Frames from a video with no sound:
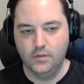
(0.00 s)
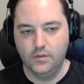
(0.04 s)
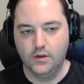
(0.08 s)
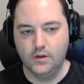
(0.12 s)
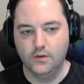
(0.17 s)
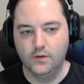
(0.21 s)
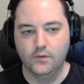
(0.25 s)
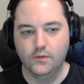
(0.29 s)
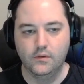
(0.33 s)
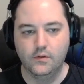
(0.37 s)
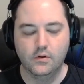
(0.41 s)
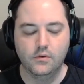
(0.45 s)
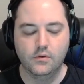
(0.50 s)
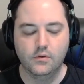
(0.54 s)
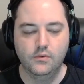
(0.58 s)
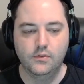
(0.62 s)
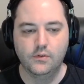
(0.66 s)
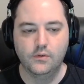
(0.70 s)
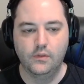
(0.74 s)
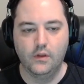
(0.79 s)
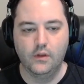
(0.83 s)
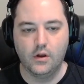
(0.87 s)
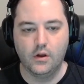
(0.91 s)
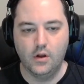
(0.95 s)
because of the
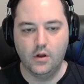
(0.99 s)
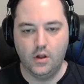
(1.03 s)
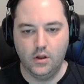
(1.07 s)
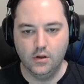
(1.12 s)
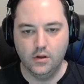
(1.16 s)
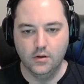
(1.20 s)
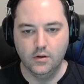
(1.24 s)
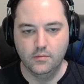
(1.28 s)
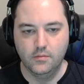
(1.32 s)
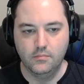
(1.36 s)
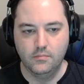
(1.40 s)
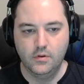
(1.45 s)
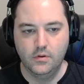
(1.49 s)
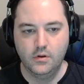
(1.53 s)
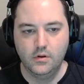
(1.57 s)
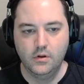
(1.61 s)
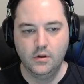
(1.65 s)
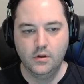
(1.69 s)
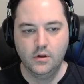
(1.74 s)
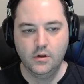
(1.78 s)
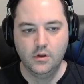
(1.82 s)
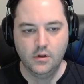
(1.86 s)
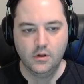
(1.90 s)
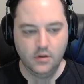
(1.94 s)
clues in the column,
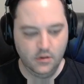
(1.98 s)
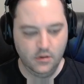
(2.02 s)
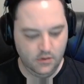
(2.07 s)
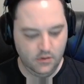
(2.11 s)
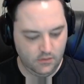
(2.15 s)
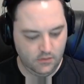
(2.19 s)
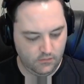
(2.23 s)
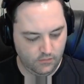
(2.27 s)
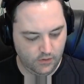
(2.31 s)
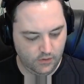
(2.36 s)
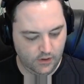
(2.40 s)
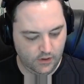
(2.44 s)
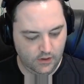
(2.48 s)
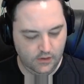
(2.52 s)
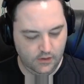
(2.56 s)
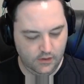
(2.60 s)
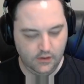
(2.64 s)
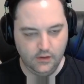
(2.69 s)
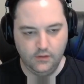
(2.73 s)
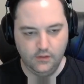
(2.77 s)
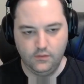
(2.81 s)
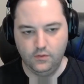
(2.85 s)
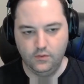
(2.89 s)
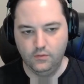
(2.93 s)
we're going to
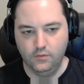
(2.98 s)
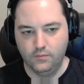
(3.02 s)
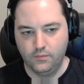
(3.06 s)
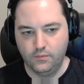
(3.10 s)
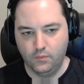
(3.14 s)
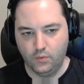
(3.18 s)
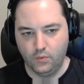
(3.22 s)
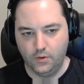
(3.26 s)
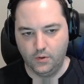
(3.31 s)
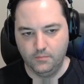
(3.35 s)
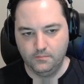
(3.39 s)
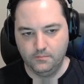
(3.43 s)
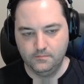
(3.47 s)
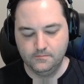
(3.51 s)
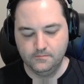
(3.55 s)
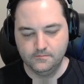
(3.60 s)
need 2, 4.